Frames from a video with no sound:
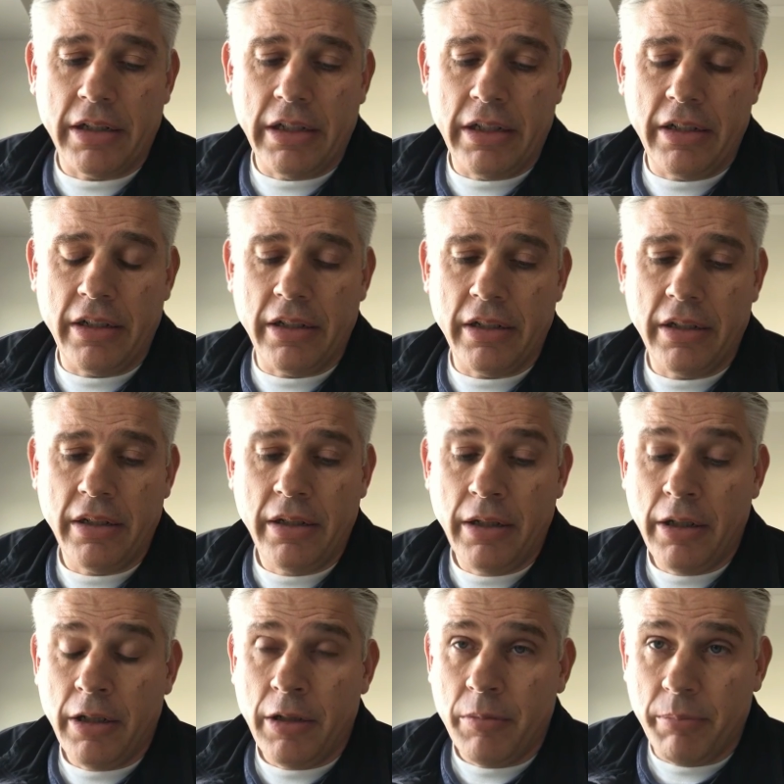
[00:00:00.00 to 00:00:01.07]
in
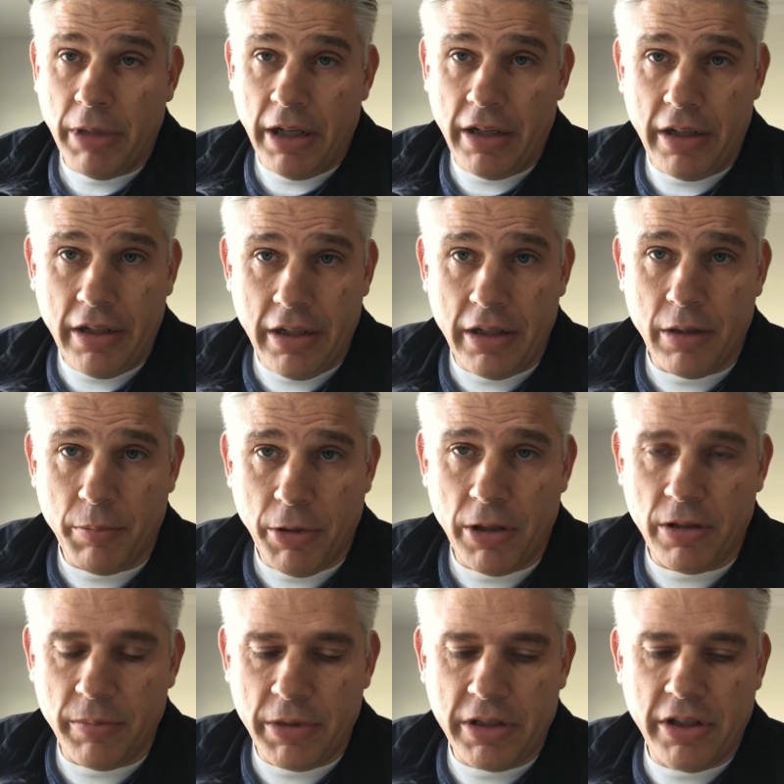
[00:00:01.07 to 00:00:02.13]
mine and a
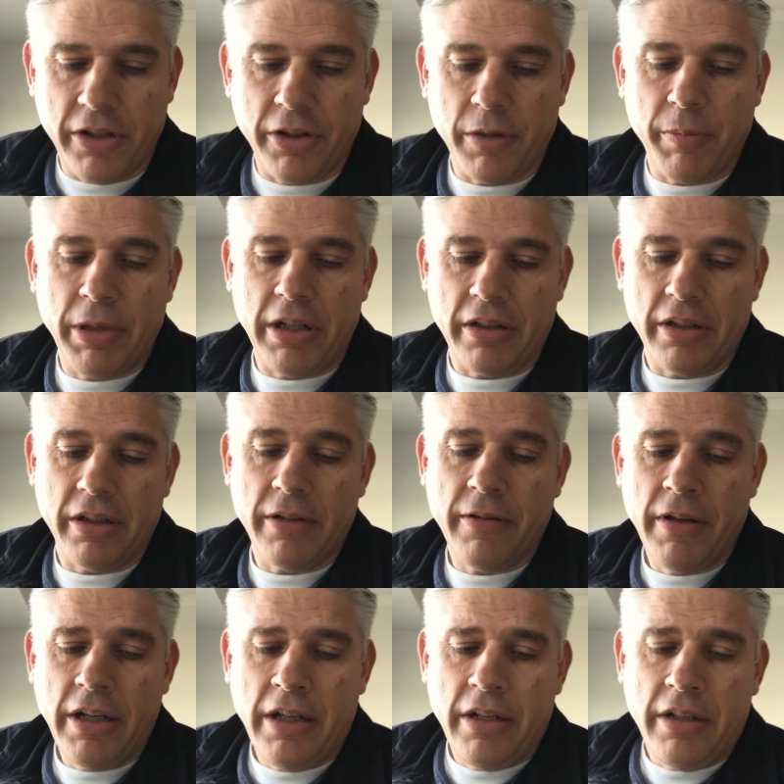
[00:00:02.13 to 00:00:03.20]
parliamentary opinion,
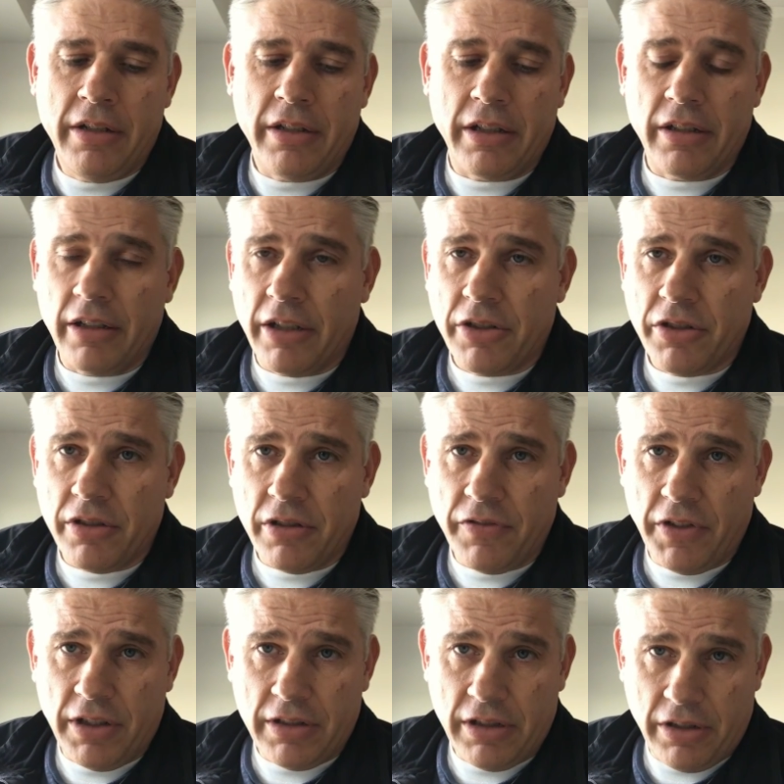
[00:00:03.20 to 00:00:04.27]
the elections
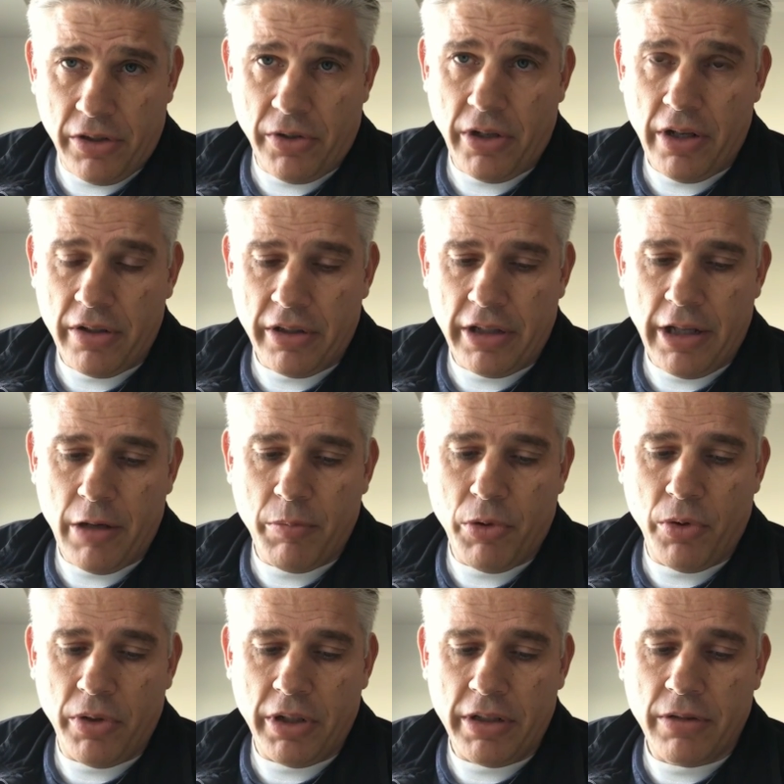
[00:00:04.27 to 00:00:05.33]
fell to the ground at that
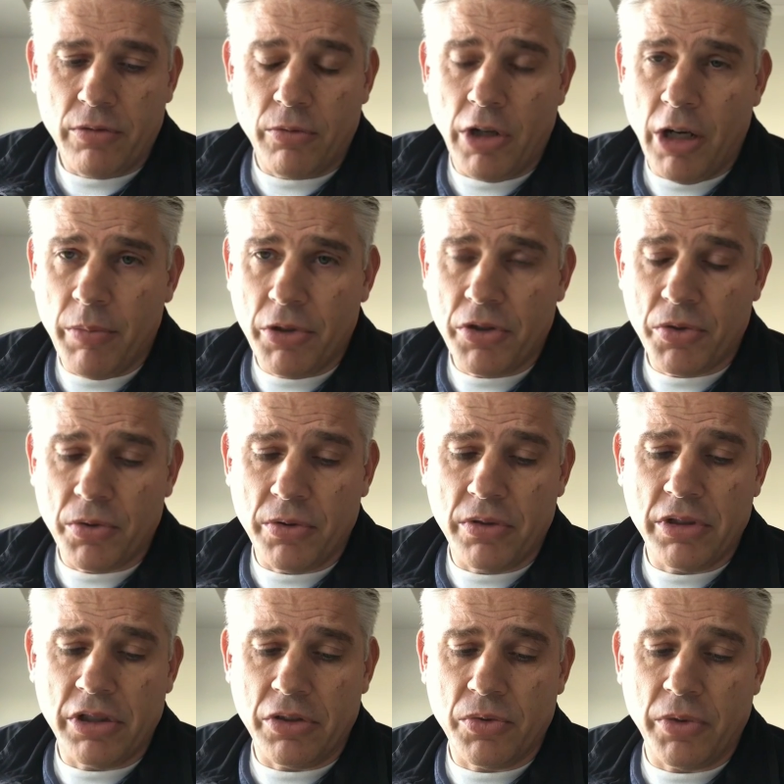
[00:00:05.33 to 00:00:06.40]
point. Robert's
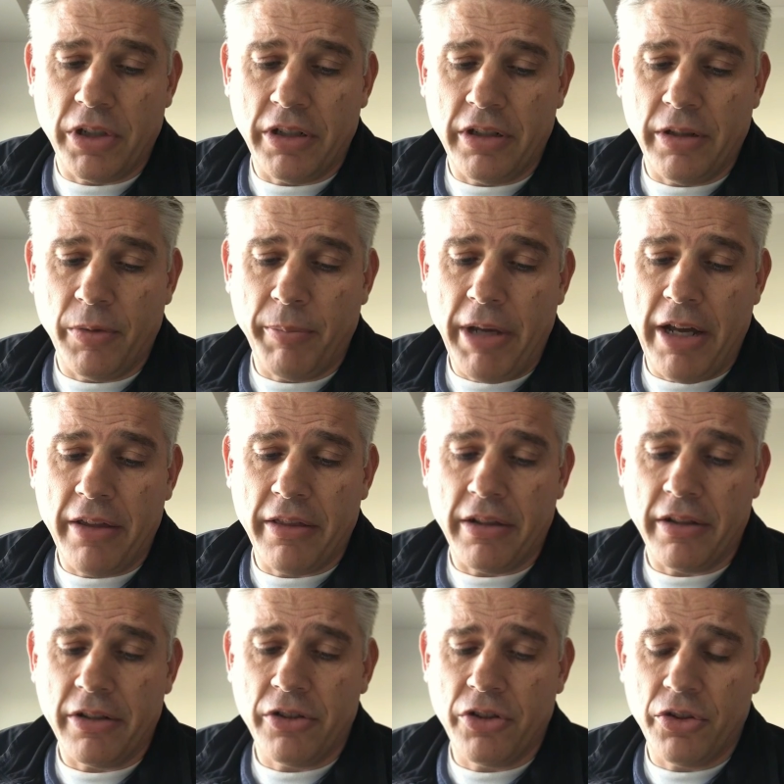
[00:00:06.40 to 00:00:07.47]
Rules is written in a
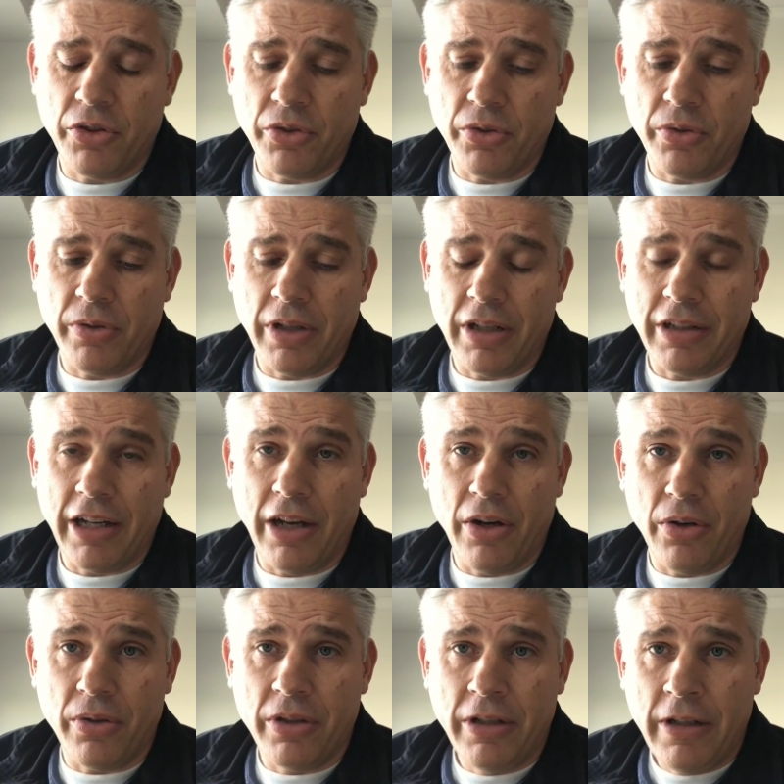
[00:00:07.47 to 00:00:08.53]
method to
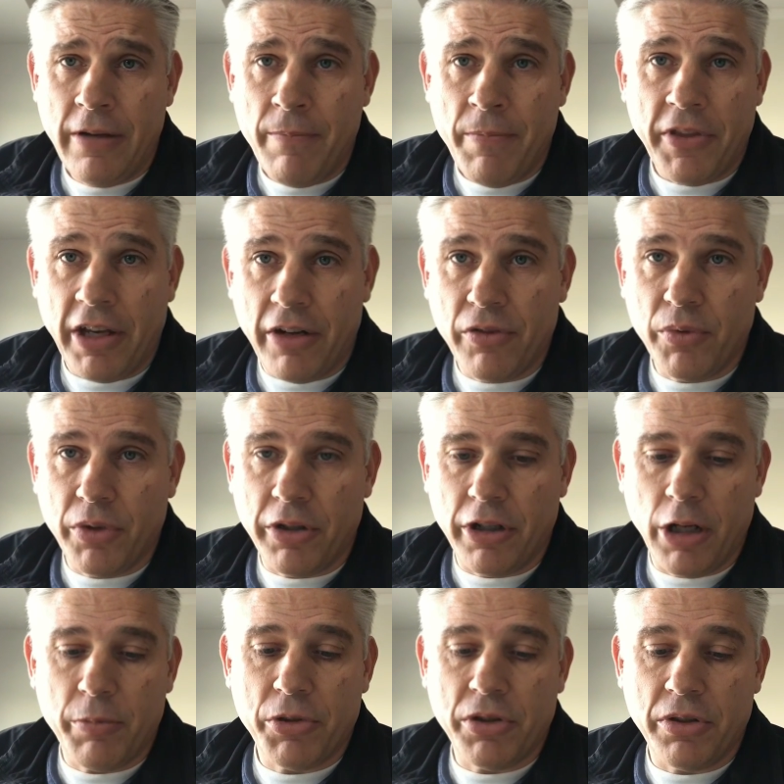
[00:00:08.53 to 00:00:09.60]
allow everyone an
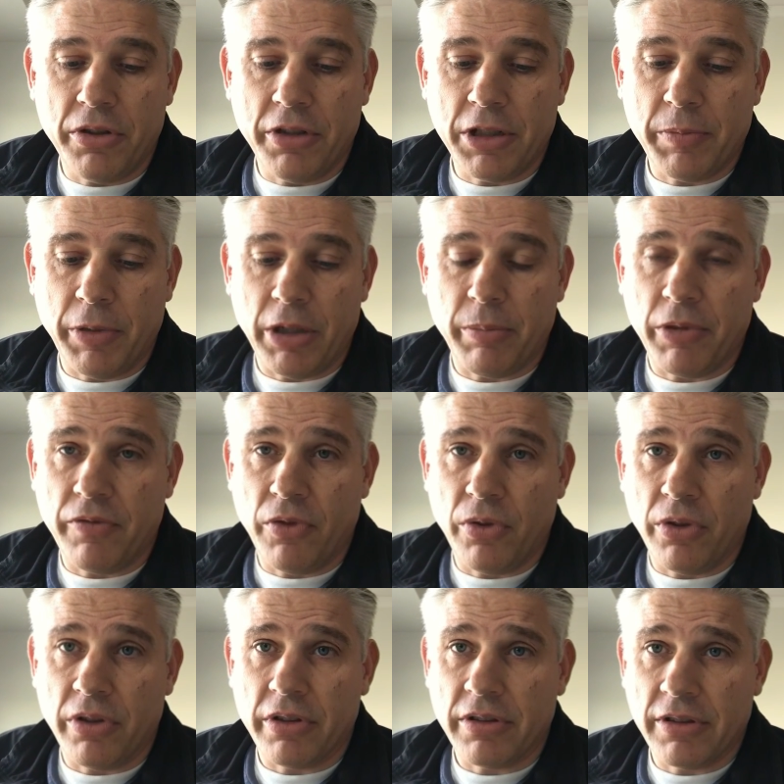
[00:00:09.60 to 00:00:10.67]
opportunity to speak
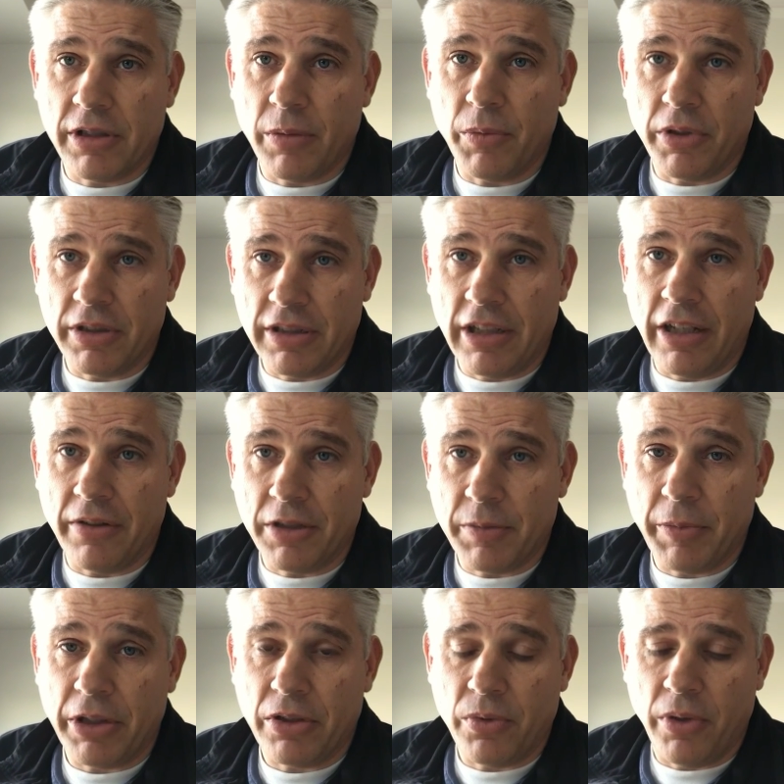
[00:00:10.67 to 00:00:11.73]
before someone is allowed to
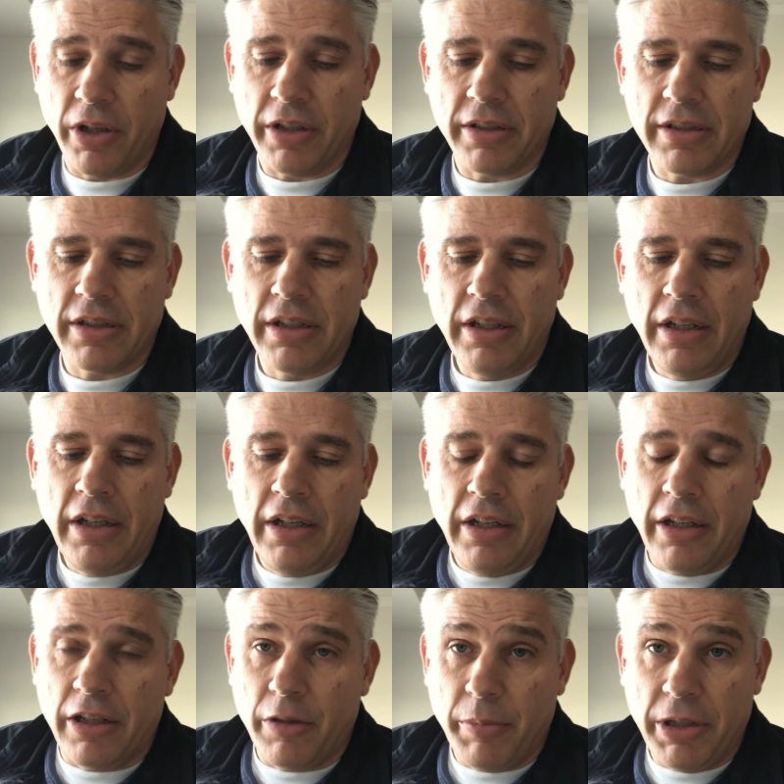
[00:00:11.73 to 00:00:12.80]
speak twice,
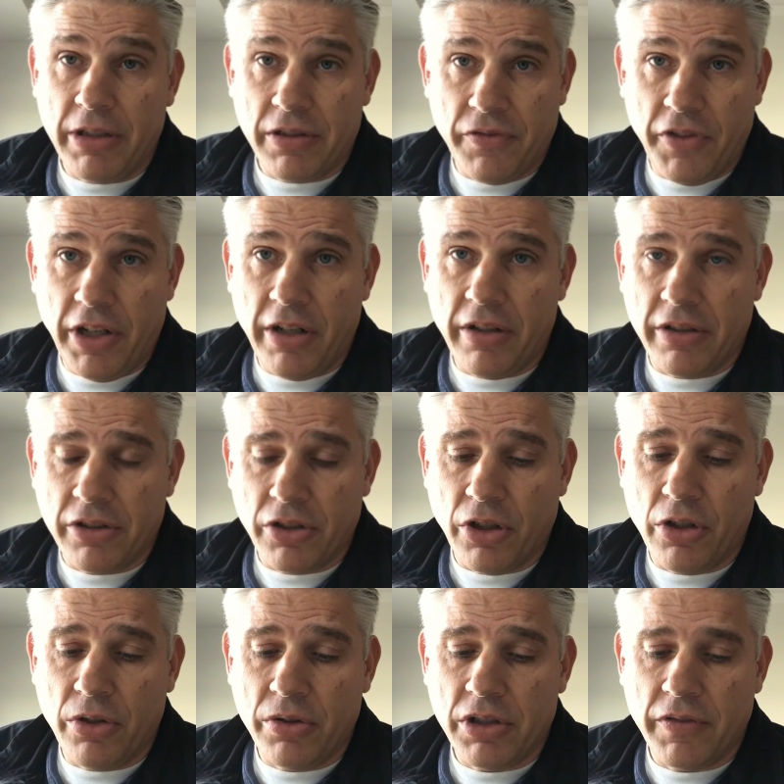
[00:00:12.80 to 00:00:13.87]
and to be as fair and as
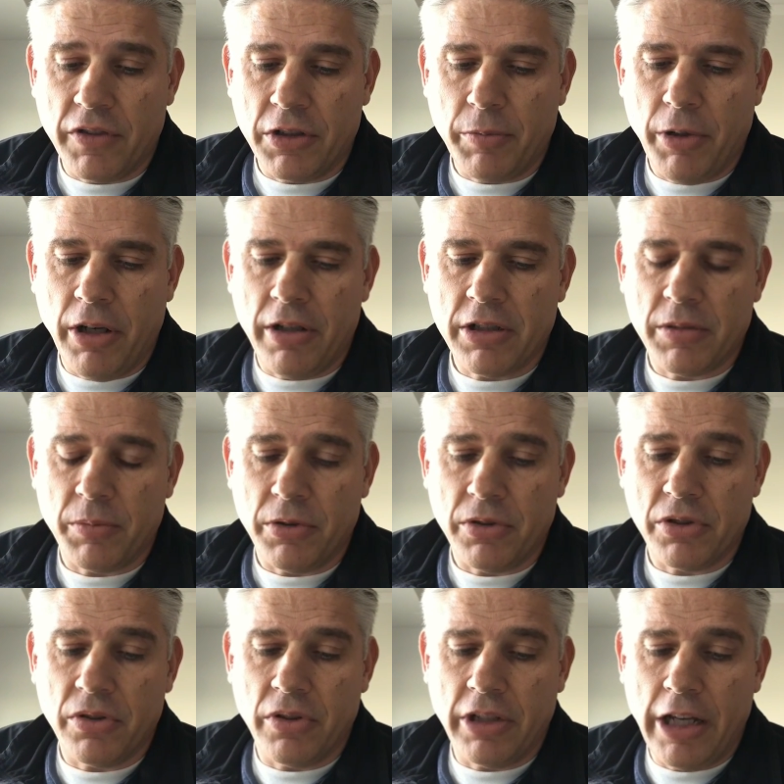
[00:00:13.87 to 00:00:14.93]
inclusive as possible.
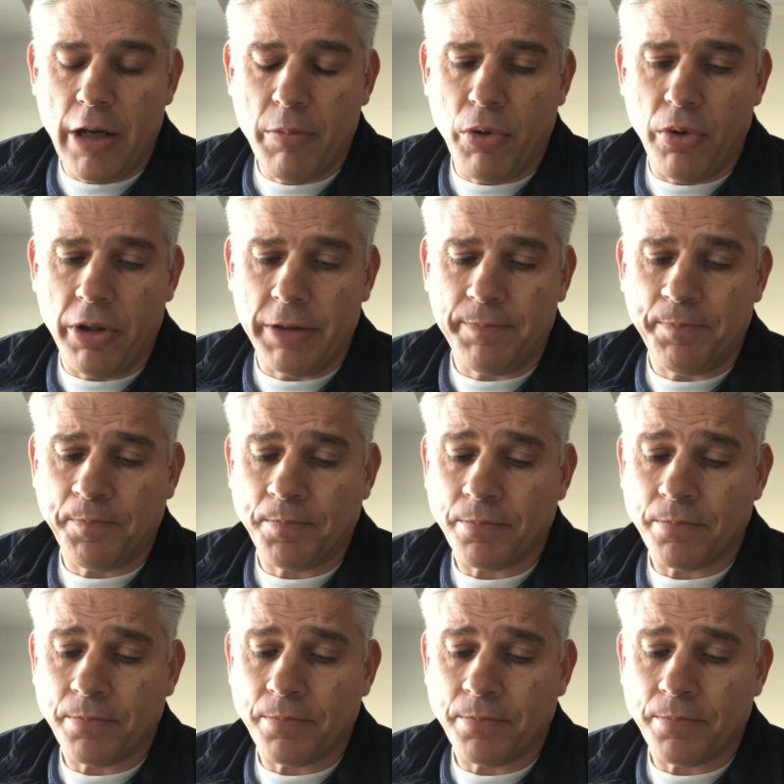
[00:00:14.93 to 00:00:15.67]
So at that point,